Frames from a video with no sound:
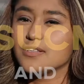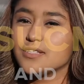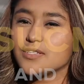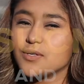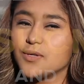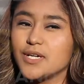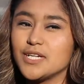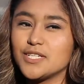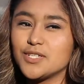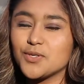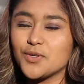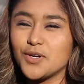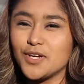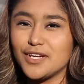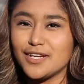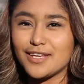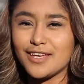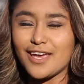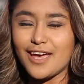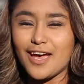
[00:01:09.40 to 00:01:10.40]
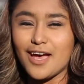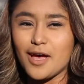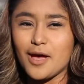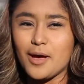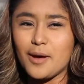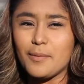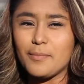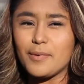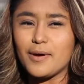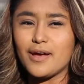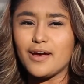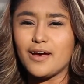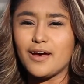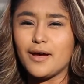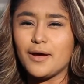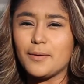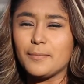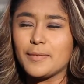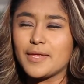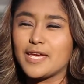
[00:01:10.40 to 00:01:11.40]
So I joined CAB,
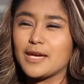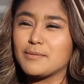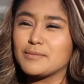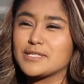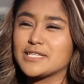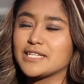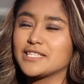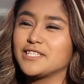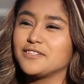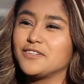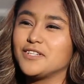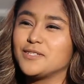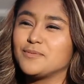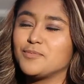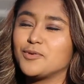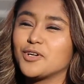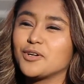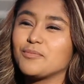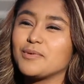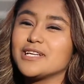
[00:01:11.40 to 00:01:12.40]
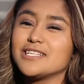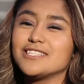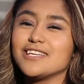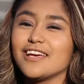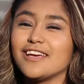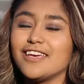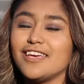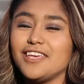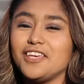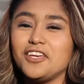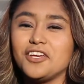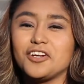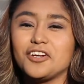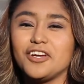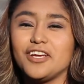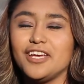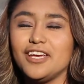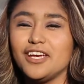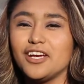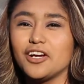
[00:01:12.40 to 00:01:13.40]
the Campus Activities Board, my second
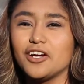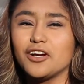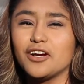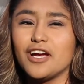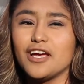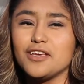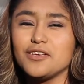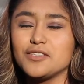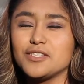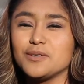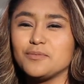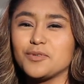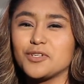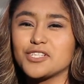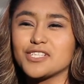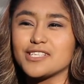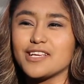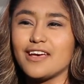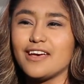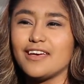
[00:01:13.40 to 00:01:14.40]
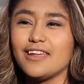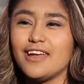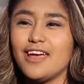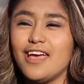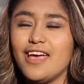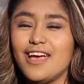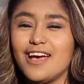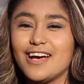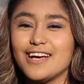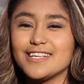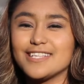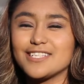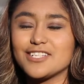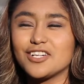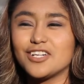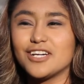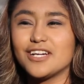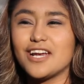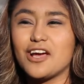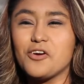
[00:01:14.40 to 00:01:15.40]
year here at UC Merced. I
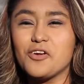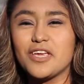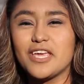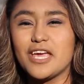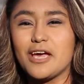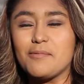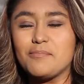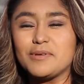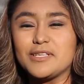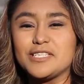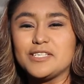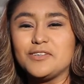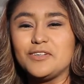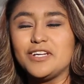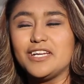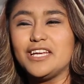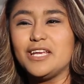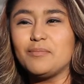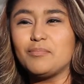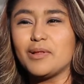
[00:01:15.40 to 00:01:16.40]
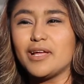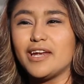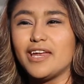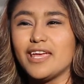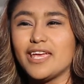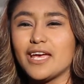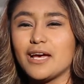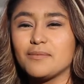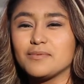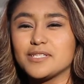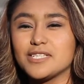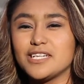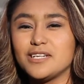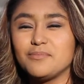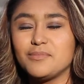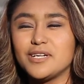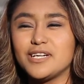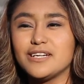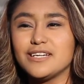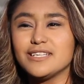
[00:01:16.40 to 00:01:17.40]
started out in Campus Unity planning CAB
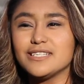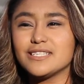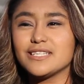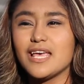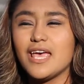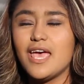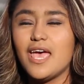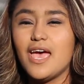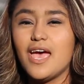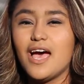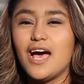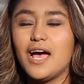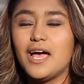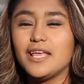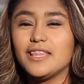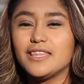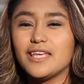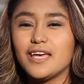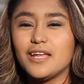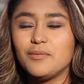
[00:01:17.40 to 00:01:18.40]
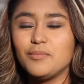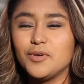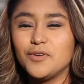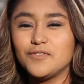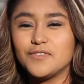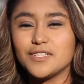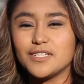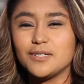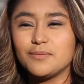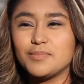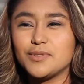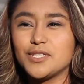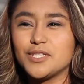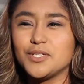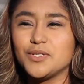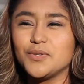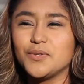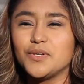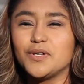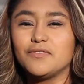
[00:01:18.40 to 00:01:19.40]
cinemas. I then moved up
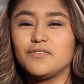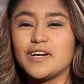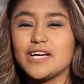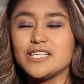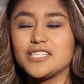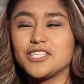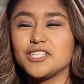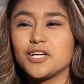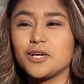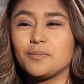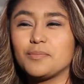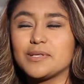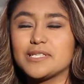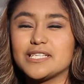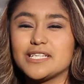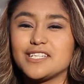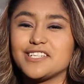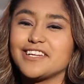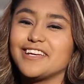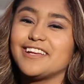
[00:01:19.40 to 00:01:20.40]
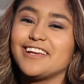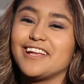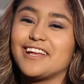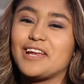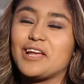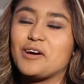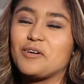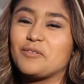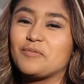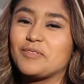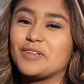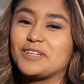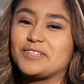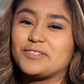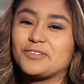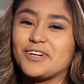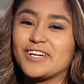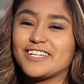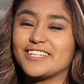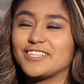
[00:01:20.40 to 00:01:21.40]
to a vice chair position and now I'm the
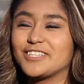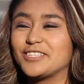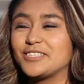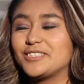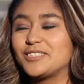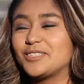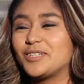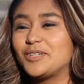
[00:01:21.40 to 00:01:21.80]
director.